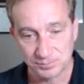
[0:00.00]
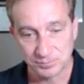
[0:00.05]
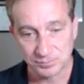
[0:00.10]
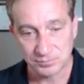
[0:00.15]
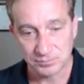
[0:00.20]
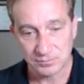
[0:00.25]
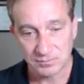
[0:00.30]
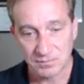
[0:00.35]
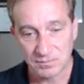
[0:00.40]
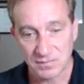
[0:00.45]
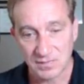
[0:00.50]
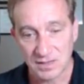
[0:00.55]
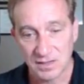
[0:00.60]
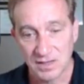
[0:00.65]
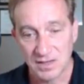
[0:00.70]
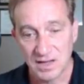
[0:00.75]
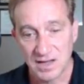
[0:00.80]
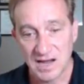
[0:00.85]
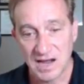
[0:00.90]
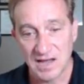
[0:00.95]
And then the
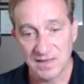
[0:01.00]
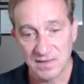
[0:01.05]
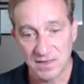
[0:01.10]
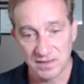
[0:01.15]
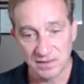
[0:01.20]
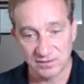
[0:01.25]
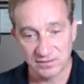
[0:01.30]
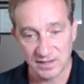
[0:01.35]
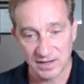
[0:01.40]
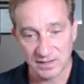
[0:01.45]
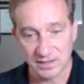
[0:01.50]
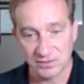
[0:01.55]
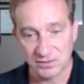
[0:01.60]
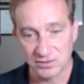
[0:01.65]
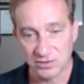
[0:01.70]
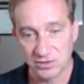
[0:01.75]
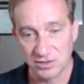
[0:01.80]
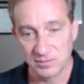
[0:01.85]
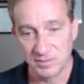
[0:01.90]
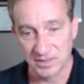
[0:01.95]
second term here,
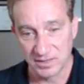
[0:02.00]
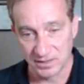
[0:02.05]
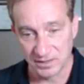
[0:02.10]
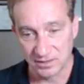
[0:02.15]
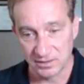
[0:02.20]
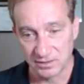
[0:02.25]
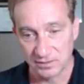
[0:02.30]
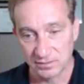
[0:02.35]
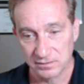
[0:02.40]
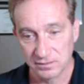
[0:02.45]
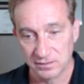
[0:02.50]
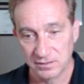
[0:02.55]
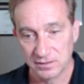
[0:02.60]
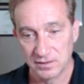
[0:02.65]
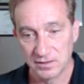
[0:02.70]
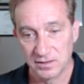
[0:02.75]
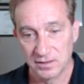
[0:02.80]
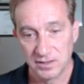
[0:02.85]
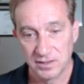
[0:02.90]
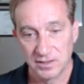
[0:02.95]

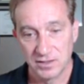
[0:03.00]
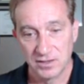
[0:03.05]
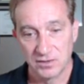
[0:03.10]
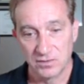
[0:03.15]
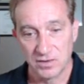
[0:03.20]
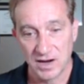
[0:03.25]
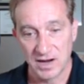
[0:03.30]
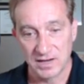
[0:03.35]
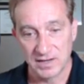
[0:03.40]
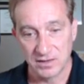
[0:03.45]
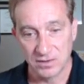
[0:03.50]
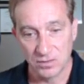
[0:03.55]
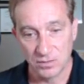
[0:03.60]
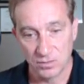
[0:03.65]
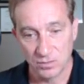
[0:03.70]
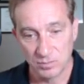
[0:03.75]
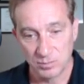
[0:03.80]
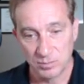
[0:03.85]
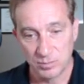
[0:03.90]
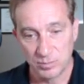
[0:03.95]
right?
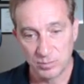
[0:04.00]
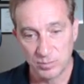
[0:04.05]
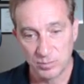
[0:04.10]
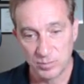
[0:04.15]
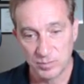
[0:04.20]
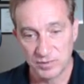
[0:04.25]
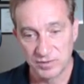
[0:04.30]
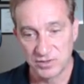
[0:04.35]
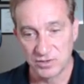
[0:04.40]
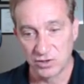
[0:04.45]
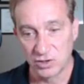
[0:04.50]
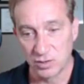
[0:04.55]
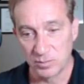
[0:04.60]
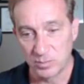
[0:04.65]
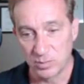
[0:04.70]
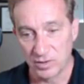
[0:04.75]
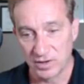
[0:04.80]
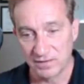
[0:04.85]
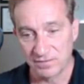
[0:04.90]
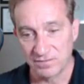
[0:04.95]
0.5
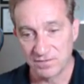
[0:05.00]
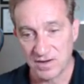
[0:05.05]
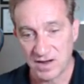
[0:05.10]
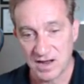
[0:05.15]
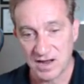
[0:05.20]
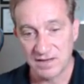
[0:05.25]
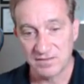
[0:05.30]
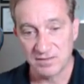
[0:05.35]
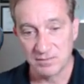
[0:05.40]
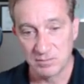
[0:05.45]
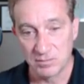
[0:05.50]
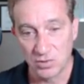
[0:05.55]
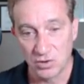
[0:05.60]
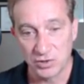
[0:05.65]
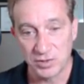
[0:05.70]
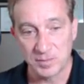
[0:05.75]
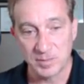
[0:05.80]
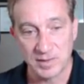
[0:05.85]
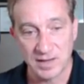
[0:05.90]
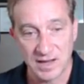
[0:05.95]
multiplied
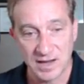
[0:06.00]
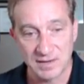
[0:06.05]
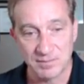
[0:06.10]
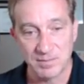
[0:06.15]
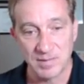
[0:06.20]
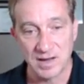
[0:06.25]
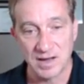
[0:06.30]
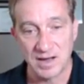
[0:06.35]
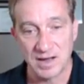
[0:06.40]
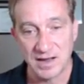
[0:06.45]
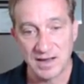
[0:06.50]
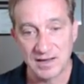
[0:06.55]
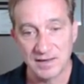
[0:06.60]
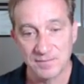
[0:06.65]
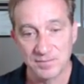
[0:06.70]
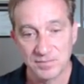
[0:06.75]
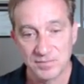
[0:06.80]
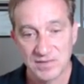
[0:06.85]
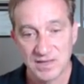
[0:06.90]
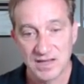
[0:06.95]
by that
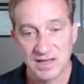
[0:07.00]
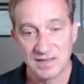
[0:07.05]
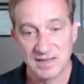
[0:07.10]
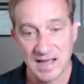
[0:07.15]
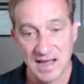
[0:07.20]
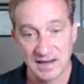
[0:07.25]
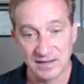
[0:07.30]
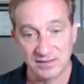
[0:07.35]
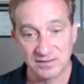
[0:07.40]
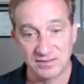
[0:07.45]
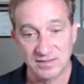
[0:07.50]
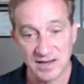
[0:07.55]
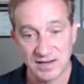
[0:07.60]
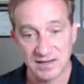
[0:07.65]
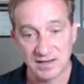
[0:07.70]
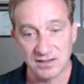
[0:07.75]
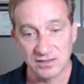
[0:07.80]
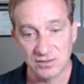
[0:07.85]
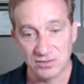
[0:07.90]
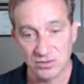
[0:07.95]
second
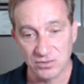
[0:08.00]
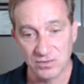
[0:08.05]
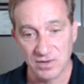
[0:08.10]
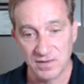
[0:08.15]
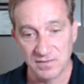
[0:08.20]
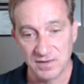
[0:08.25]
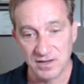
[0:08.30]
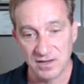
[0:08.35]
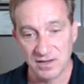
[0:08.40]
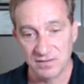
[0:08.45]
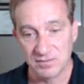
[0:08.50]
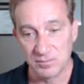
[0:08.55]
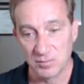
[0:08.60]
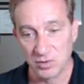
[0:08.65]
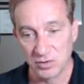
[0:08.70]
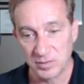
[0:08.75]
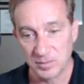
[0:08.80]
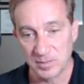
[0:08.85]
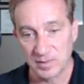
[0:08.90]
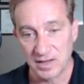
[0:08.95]
derivative multiplied
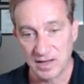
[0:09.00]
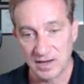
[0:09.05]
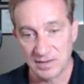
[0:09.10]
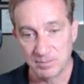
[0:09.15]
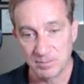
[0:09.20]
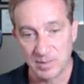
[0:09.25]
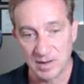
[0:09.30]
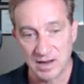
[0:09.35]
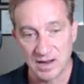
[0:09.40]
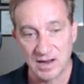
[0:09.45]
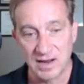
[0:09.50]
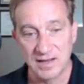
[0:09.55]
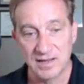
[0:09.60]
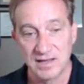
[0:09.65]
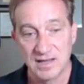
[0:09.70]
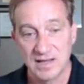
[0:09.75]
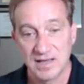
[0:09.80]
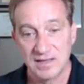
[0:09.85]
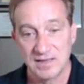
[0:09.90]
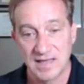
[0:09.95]
by that
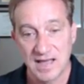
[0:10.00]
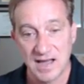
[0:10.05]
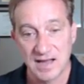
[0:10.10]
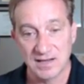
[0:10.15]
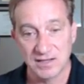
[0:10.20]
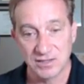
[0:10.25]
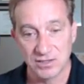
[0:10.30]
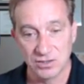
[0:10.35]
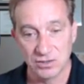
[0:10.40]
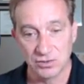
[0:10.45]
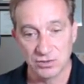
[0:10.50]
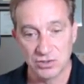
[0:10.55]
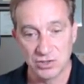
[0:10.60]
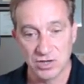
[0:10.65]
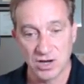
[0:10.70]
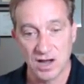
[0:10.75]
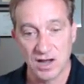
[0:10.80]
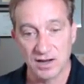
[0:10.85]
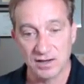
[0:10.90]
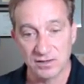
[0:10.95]
yield shock
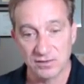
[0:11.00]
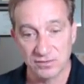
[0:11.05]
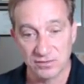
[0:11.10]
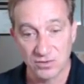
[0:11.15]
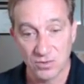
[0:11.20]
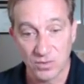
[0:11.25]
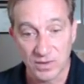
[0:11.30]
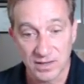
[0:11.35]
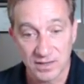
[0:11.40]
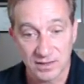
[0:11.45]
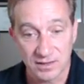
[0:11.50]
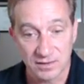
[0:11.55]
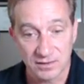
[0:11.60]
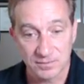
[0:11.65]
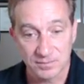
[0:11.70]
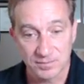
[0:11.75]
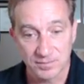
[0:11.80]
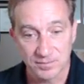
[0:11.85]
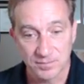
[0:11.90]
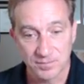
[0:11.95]
squared.
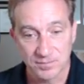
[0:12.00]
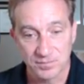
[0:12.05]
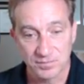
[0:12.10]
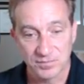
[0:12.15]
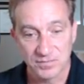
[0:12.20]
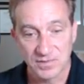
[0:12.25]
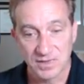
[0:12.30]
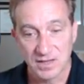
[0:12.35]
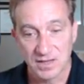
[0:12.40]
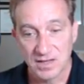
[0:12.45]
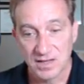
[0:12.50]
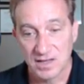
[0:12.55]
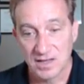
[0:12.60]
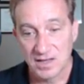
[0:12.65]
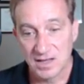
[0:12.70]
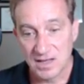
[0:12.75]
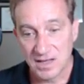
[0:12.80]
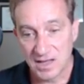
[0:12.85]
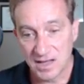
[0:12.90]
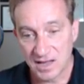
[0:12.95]
And
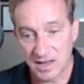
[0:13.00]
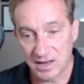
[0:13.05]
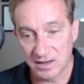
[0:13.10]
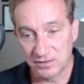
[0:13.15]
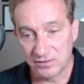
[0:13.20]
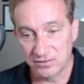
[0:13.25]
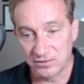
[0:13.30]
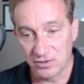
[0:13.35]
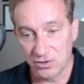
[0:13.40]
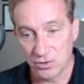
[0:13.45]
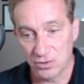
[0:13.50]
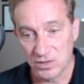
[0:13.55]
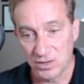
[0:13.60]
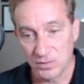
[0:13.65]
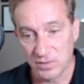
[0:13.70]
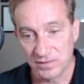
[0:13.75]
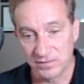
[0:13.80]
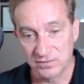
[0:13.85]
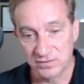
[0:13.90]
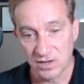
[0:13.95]
so then we solve for
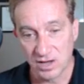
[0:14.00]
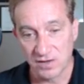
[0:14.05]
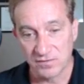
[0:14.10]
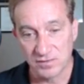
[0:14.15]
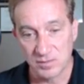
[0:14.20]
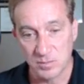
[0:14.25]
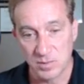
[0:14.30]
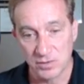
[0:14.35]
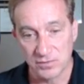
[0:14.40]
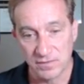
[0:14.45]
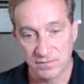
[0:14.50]
both of those.